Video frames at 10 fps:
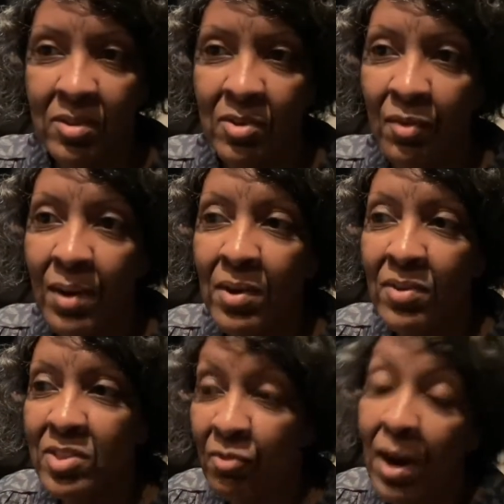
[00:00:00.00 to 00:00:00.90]

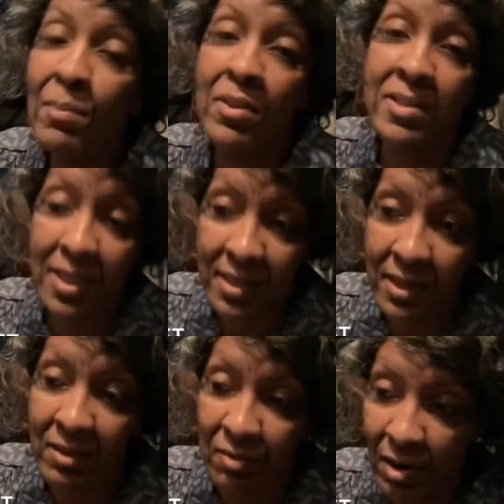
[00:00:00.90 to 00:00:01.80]
grandmothers, I
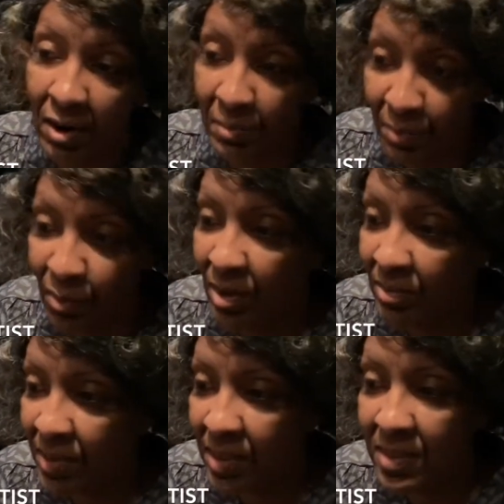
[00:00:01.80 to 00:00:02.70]
think, are
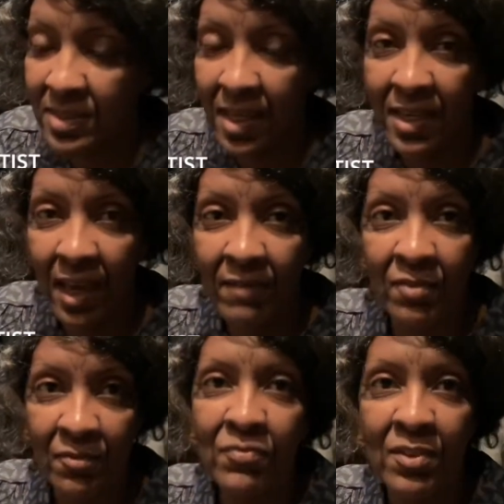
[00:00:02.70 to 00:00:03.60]
important because they gave up
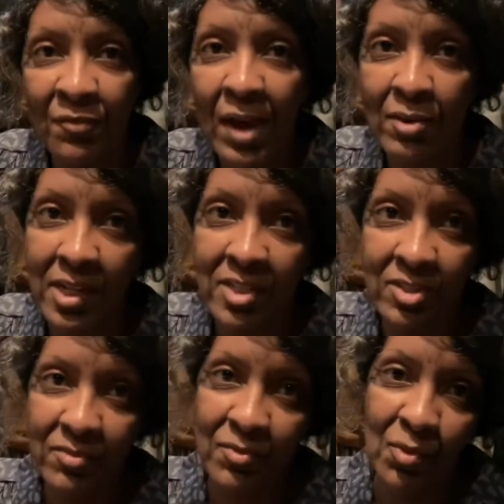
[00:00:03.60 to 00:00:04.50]
the
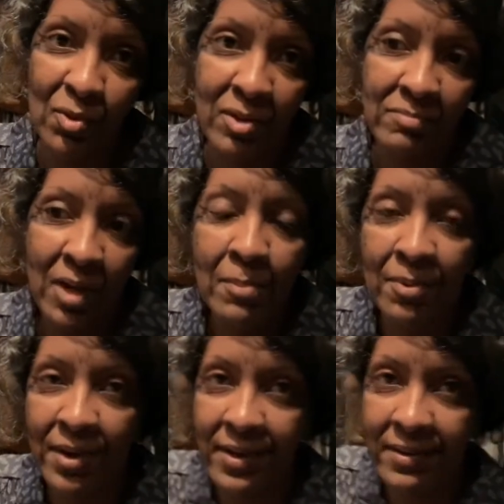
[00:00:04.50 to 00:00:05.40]
foundation for
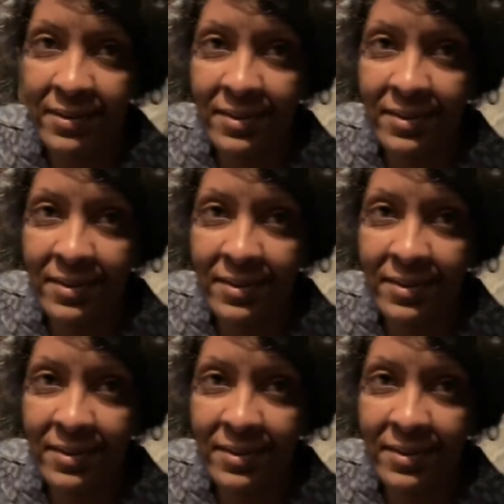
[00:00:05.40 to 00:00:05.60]
upbringing.